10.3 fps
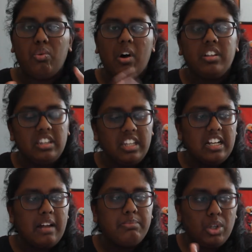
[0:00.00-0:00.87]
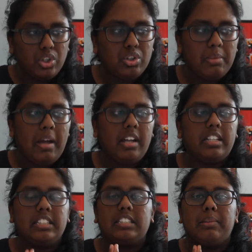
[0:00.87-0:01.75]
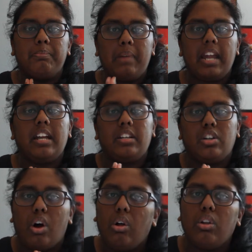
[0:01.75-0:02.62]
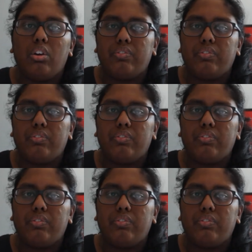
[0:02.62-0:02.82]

The one thing I'm not sure about is the main goal